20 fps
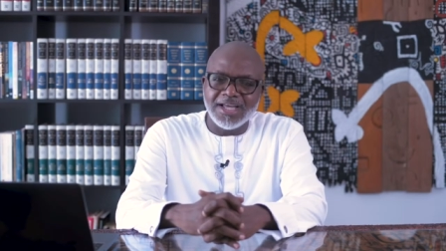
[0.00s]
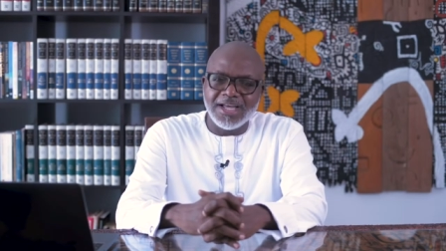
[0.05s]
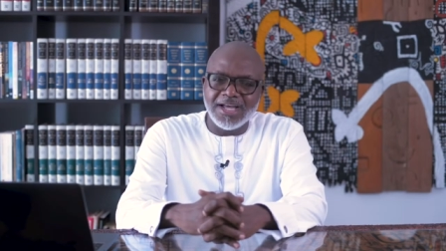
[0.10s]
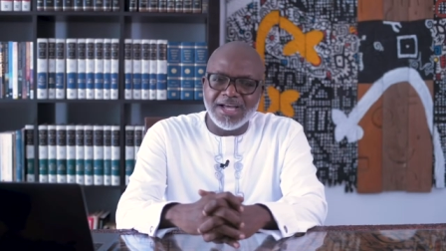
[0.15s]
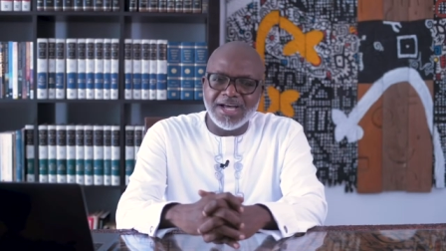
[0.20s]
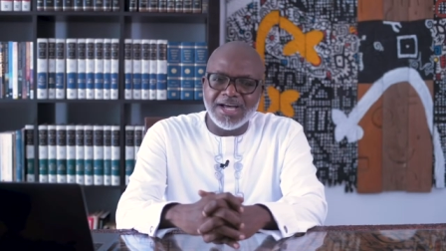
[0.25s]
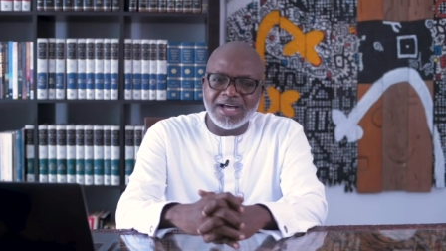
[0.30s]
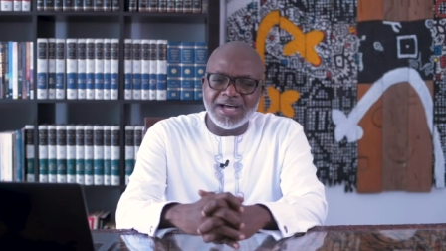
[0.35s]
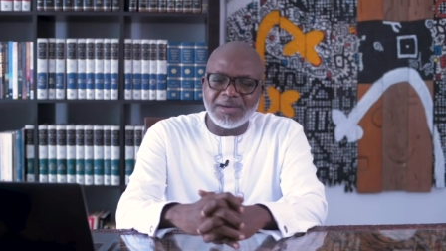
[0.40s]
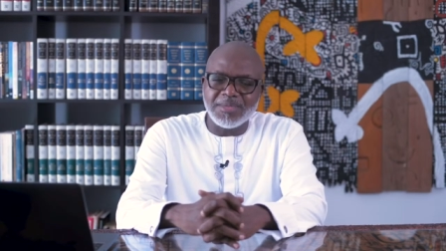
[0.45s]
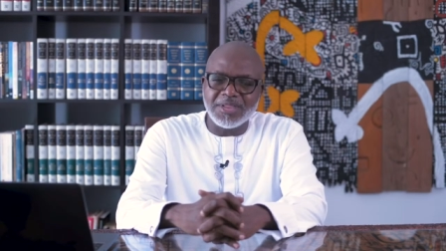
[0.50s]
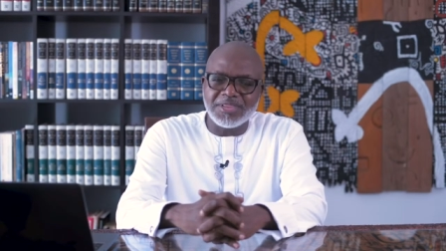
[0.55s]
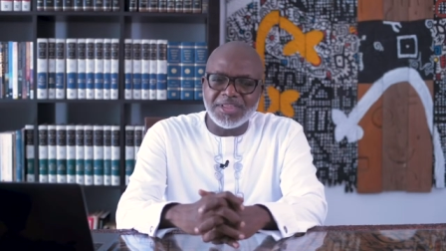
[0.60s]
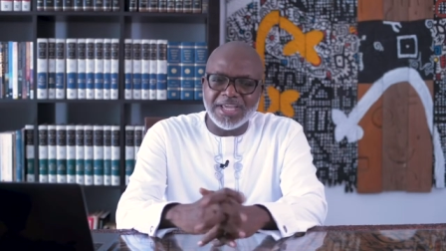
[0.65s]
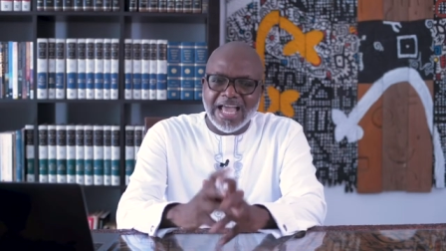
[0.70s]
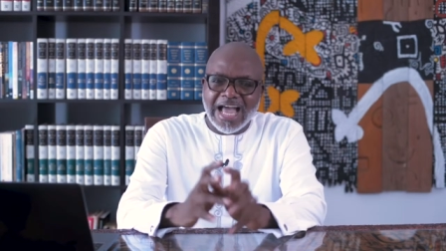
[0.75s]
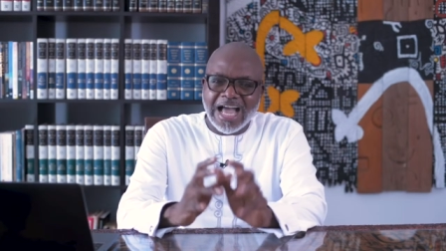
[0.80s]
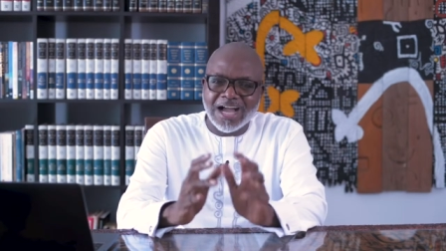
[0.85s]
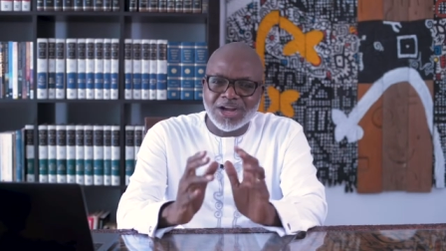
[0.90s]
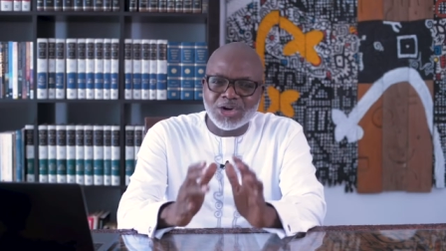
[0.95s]
um, the
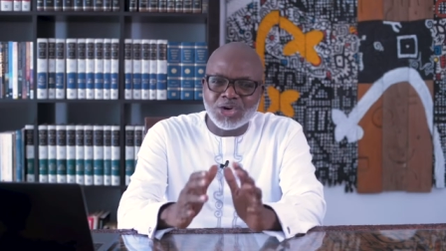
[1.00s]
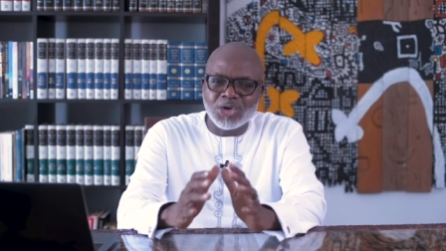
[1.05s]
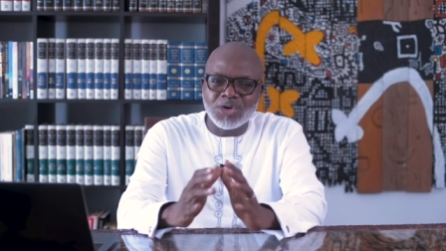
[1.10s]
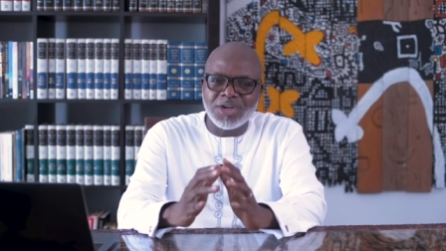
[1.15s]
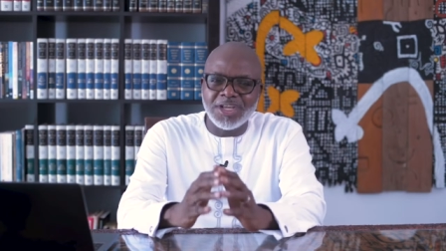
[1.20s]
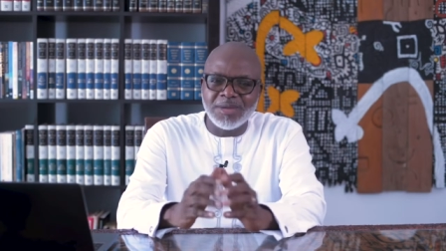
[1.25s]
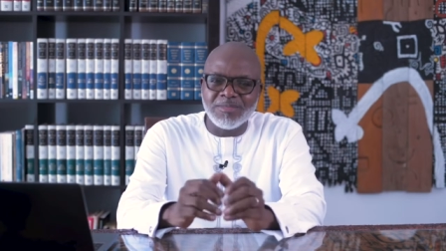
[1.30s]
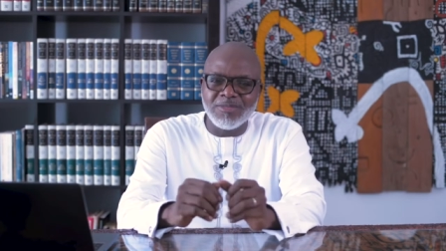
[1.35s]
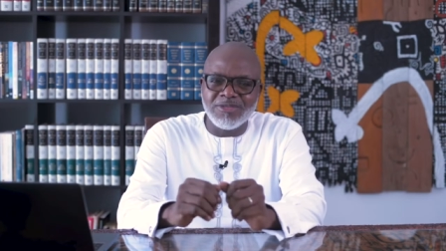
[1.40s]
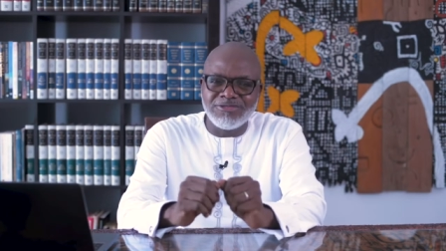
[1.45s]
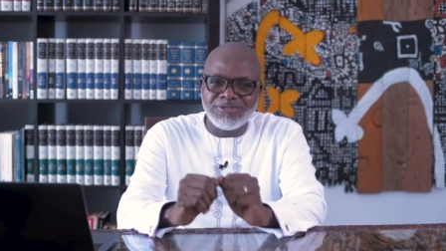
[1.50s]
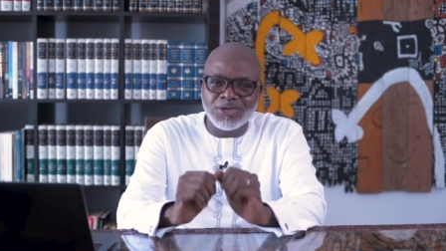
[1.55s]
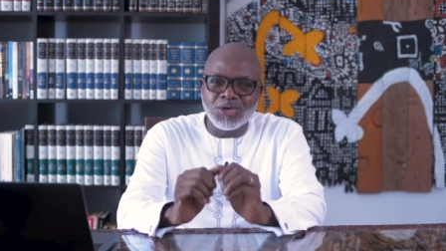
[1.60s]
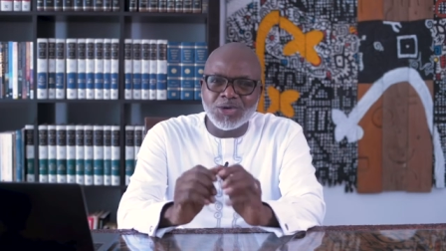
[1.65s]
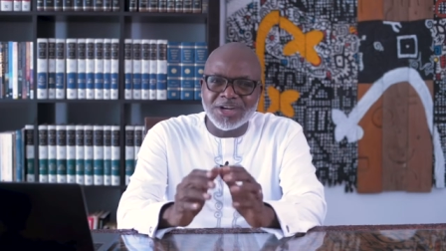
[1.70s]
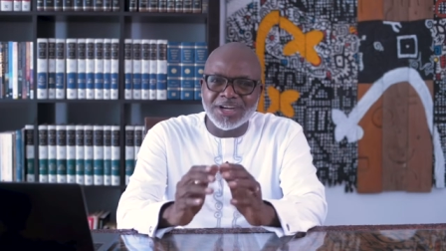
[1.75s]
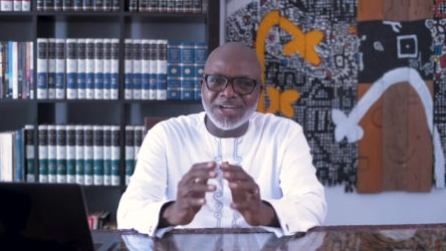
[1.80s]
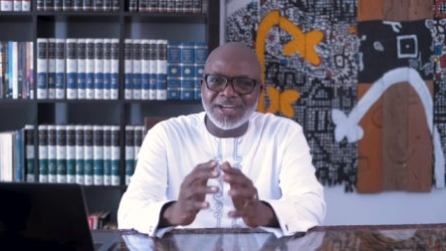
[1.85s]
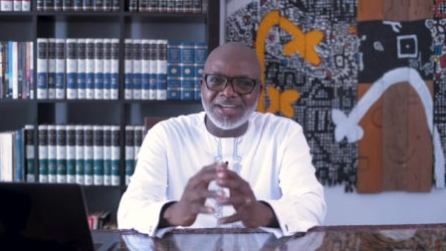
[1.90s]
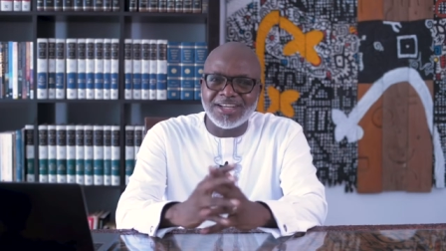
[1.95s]
acronym
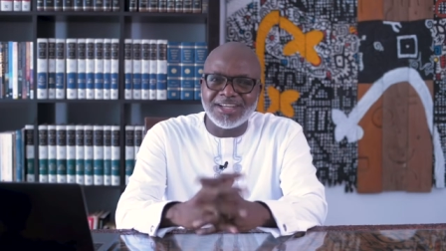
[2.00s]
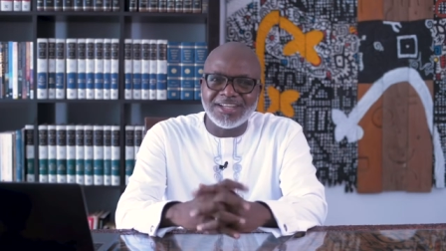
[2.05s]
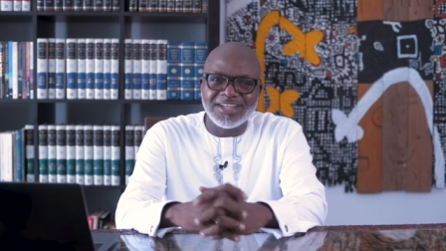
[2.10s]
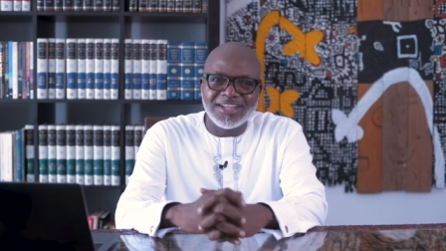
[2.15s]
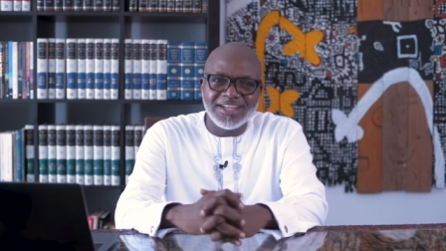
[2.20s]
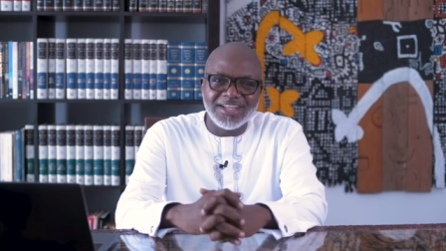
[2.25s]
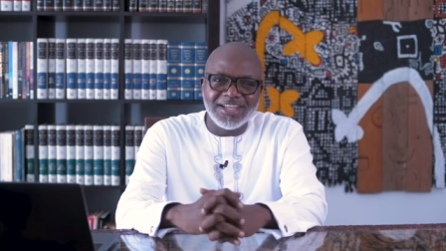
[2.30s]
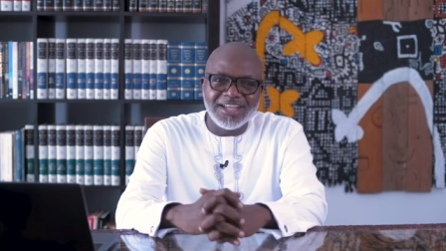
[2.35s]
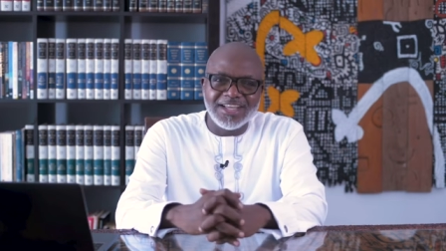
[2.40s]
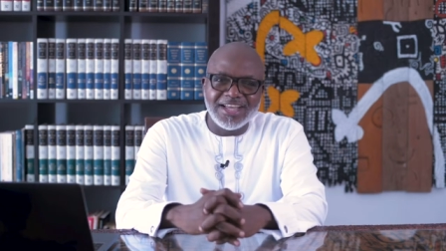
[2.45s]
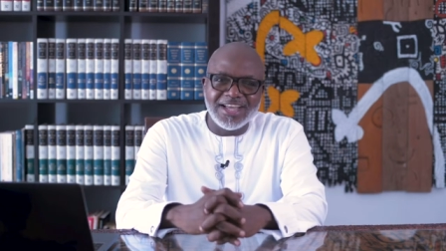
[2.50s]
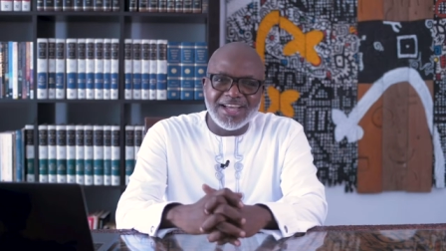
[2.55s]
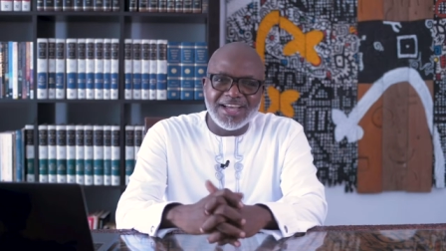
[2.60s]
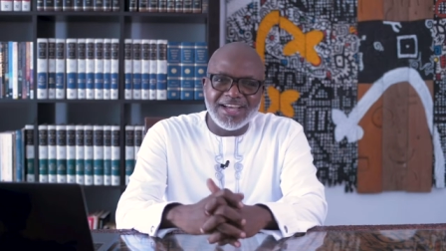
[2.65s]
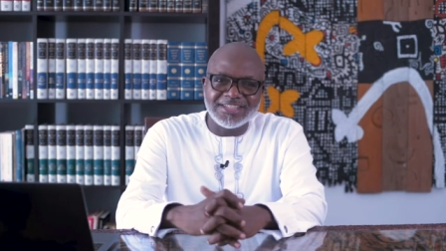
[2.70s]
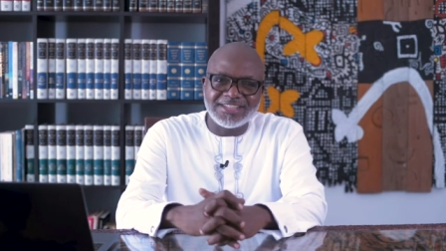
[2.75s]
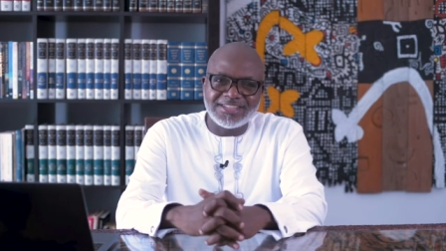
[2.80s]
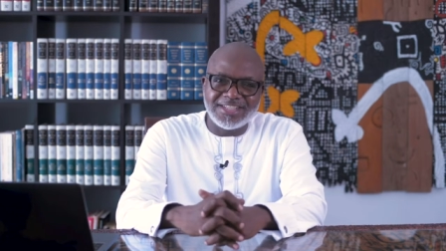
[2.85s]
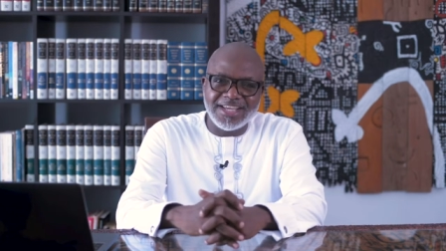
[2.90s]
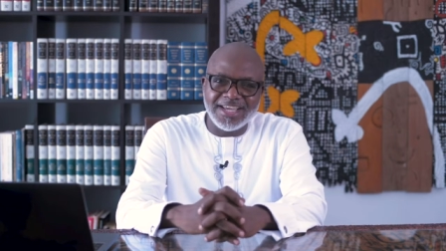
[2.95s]
VUCA
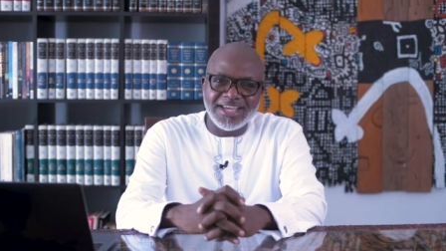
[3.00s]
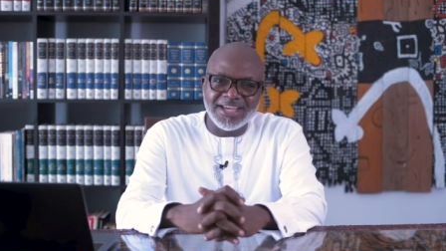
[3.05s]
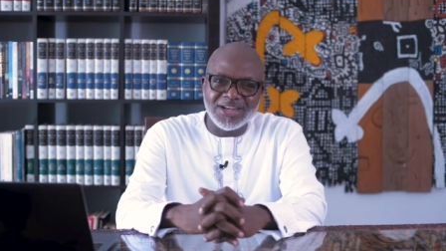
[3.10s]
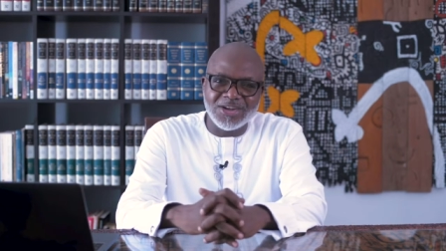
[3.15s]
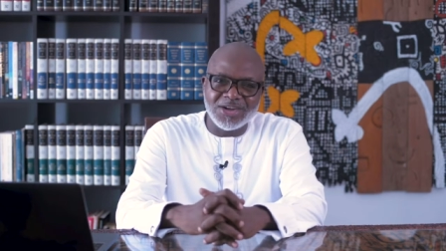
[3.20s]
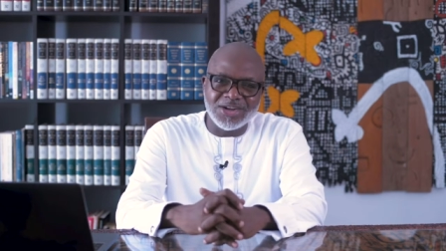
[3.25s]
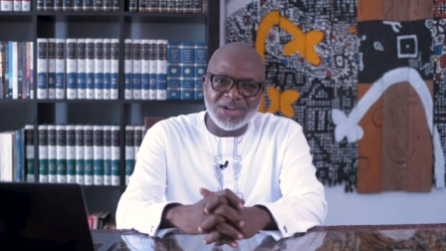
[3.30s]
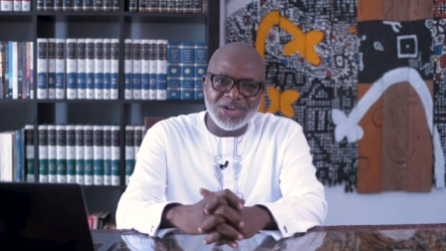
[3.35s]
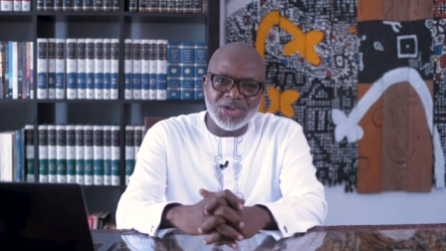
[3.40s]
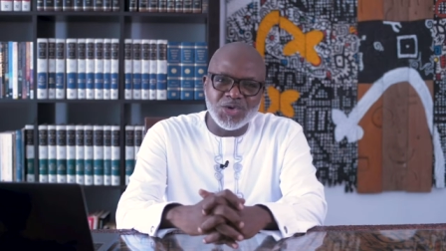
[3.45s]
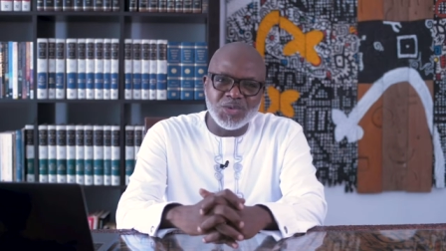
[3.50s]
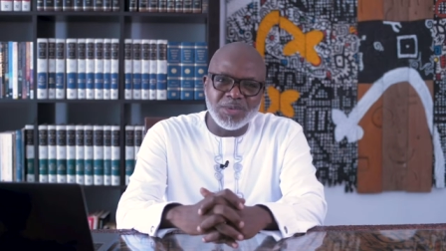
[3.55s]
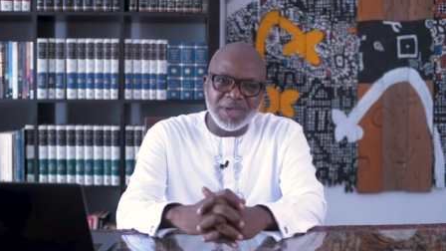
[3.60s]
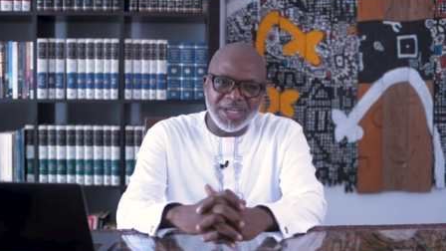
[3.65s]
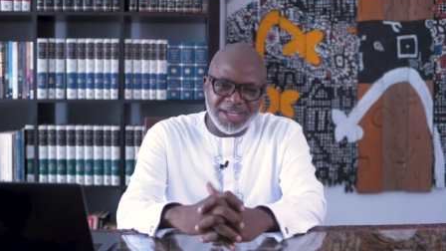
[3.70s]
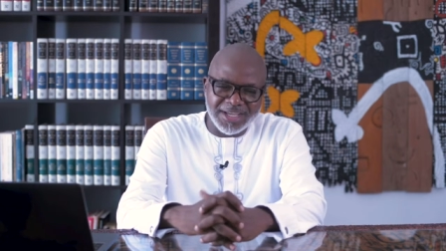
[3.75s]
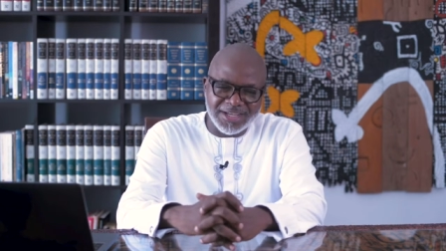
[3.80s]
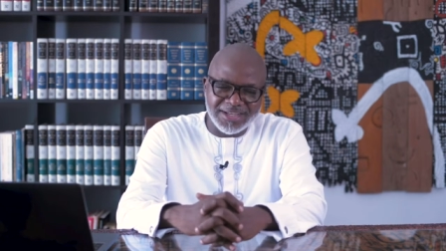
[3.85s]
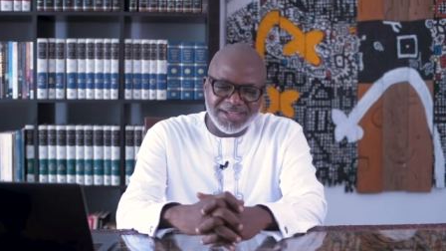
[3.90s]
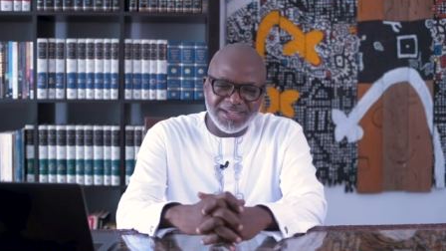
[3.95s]
has taken on a new
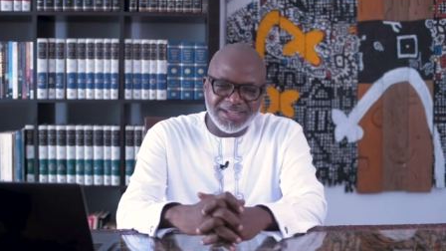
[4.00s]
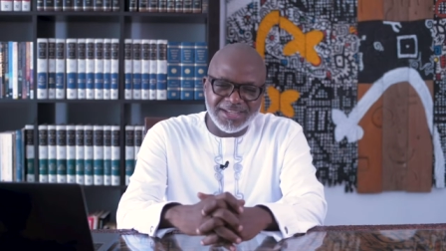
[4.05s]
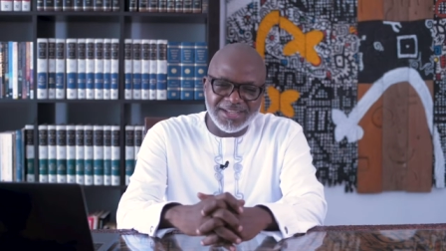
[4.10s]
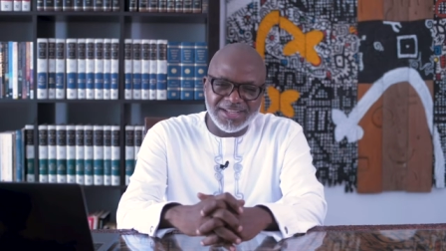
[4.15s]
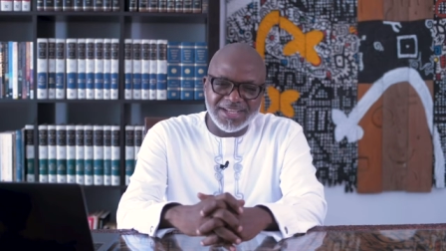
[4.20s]
meaning.